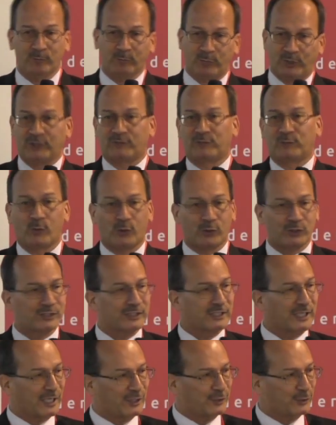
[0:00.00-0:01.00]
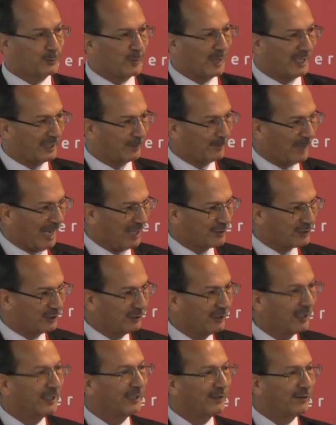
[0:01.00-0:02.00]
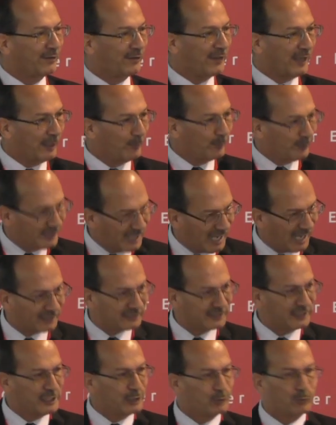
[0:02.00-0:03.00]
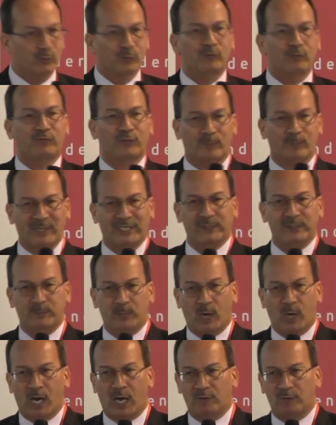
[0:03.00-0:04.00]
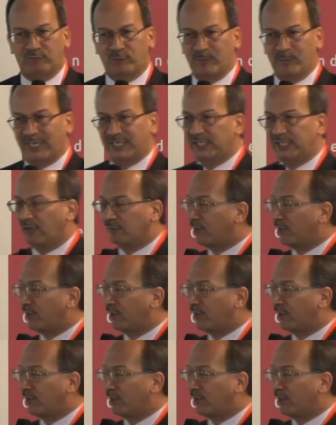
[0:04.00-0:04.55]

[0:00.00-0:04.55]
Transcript: But of course, as you might imagine, they were not equal for many, uh, for many